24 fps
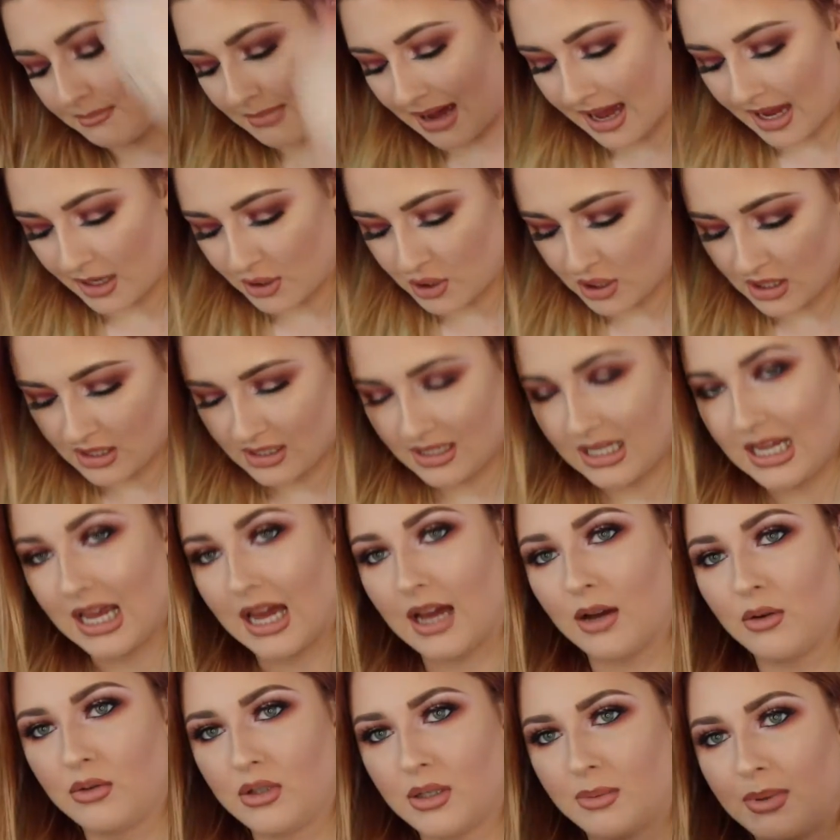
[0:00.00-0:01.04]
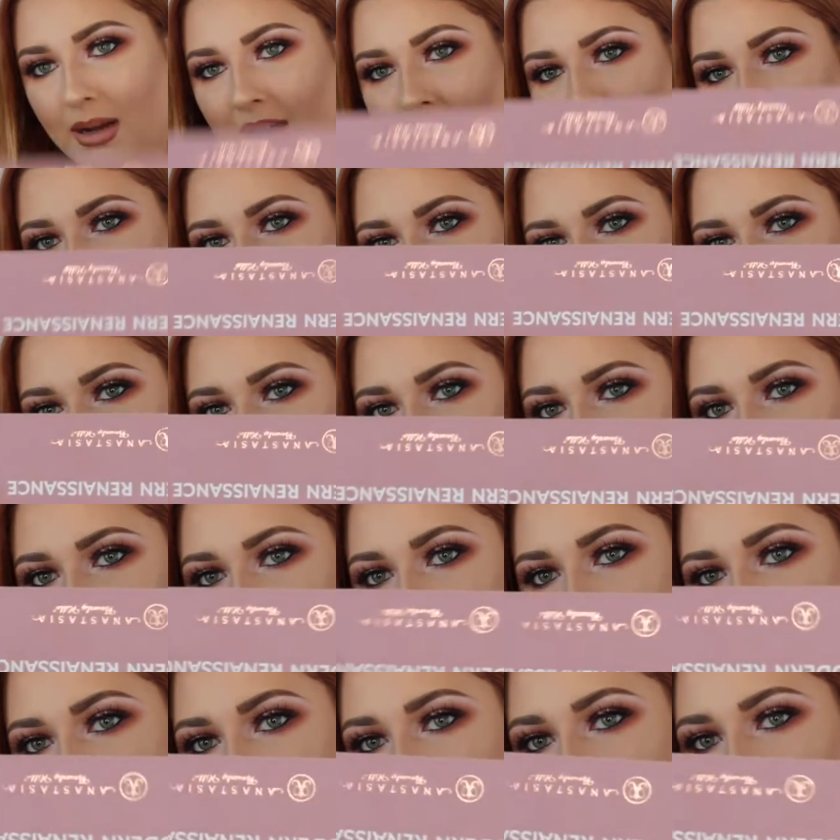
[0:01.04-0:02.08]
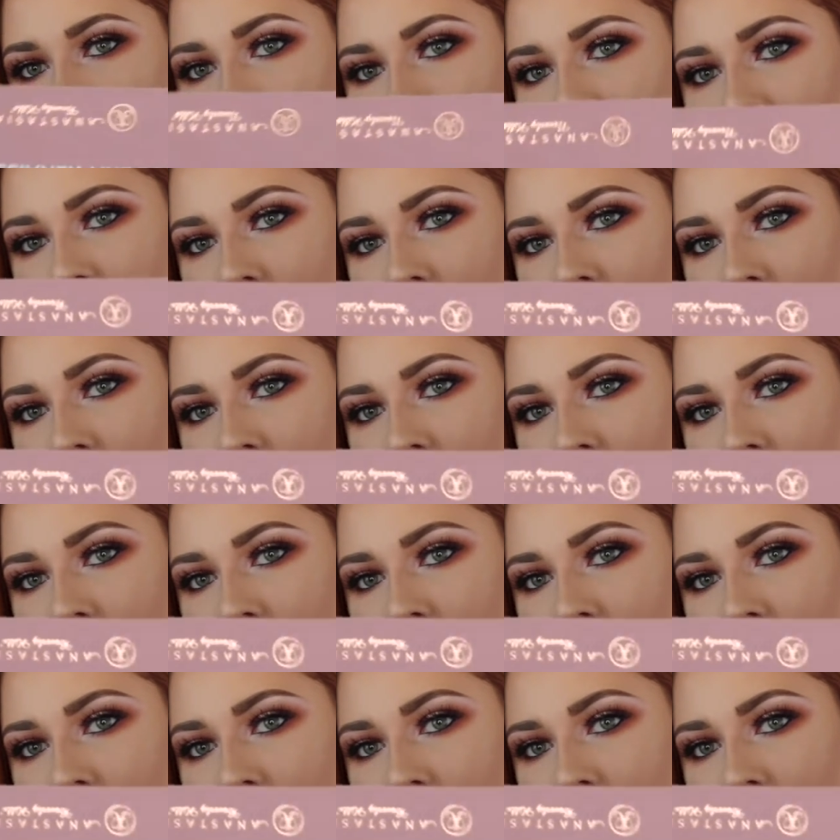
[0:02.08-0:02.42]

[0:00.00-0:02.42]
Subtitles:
matches the outer packaging, like,